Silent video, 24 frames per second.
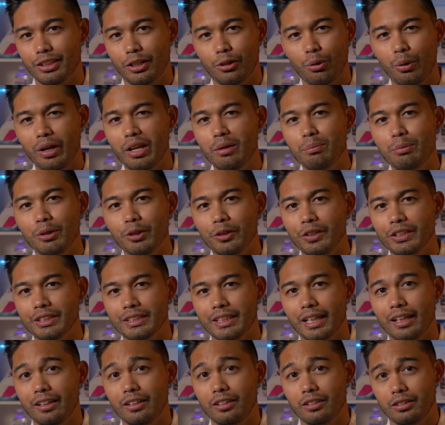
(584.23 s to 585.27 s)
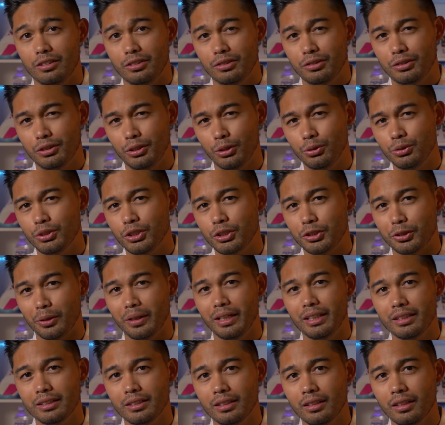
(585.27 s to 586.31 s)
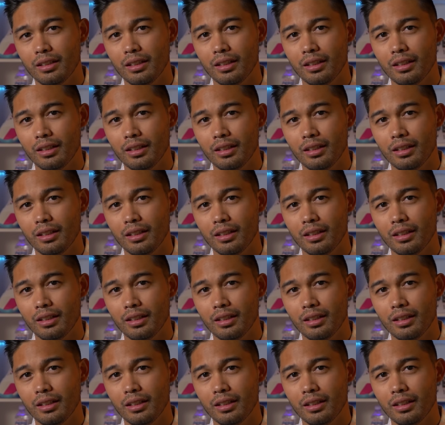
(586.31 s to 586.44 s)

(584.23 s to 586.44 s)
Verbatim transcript: korean beauty standard too strict